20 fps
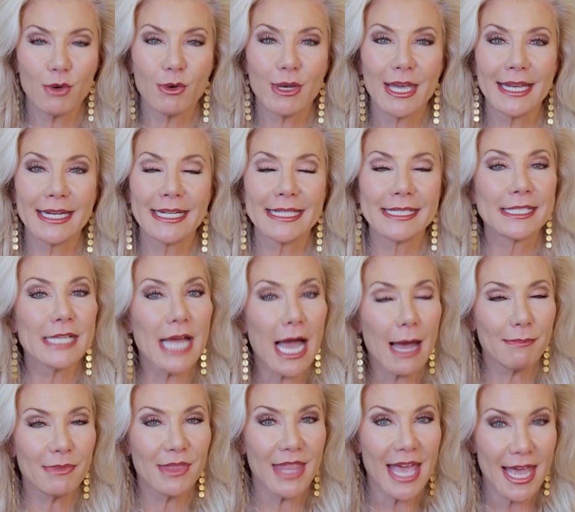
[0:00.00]
you can
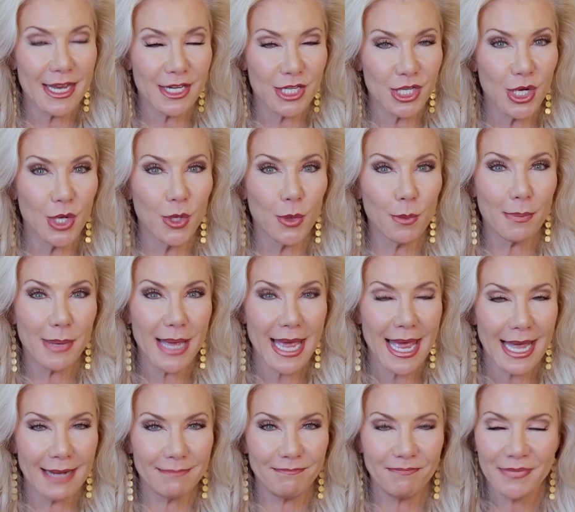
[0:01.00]
adopt that new
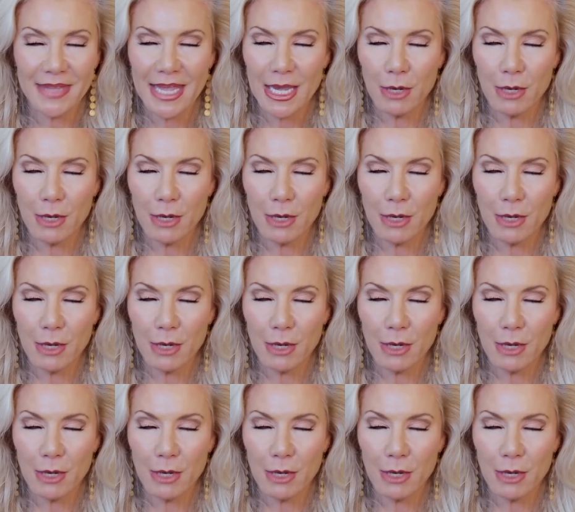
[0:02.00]
pet.